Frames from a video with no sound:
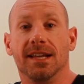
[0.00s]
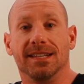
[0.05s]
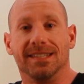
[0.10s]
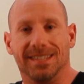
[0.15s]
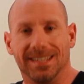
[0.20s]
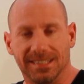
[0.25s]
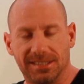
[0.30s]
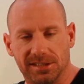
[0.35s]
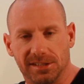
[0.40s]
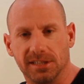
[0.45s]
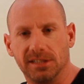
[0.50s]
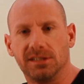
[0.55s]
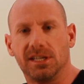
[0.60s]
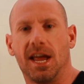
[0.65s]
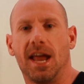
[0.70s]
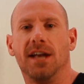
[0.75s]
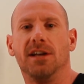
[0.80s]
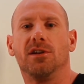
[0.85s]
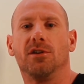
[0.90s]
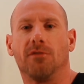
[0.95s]
distance,
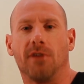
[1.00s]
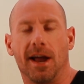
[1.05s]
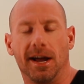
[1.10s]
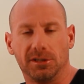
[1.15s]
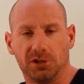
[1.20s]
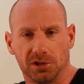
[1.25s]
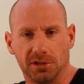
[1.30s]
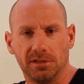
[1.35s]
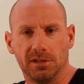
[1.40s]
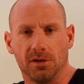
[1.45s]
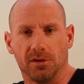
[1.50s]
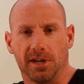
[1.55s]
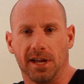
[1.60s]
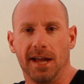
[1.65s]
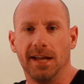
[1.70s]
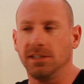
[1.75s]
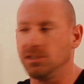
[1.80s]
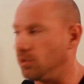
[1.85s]
and direction, okay?